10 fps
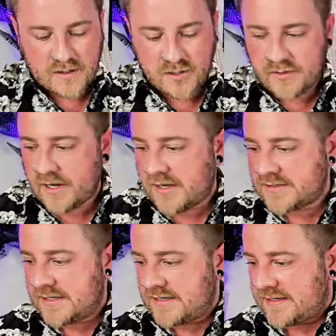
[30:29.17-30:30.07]

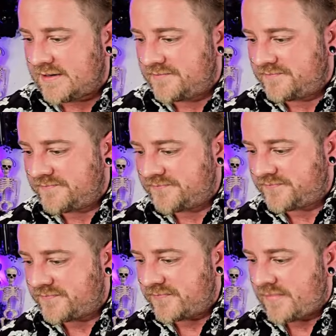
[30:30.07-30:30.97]
Curiosity.
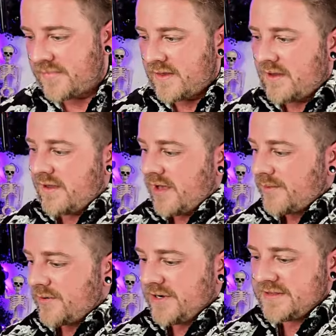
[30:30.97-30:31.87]
I'm
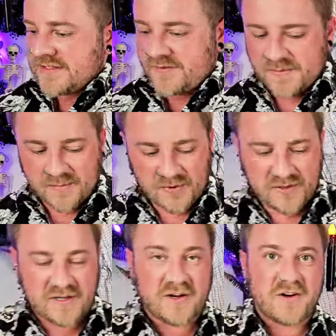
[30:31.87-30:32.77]
going to read this from the
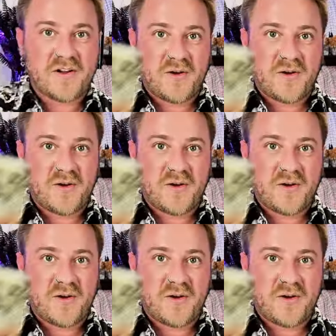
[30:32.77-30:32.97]
book here,